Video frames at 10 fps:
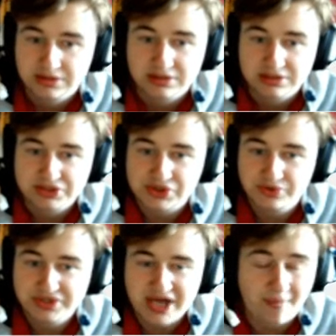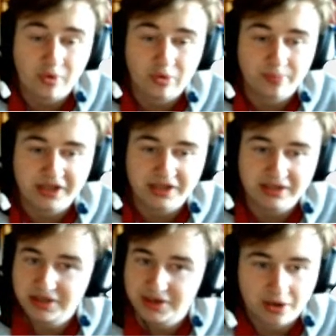So that will
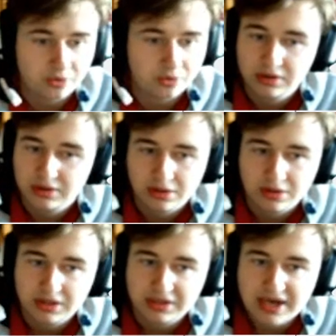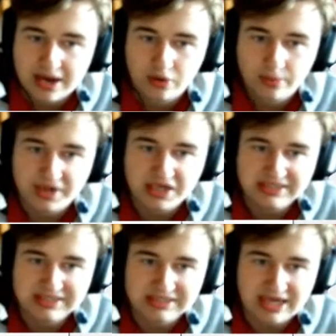be, that will be
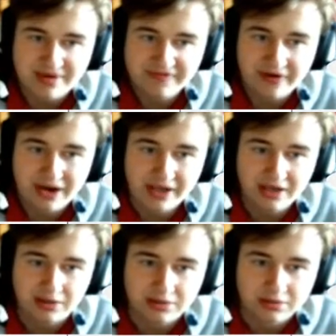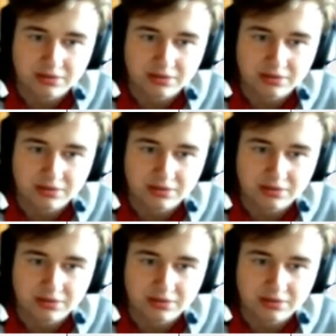semi-final.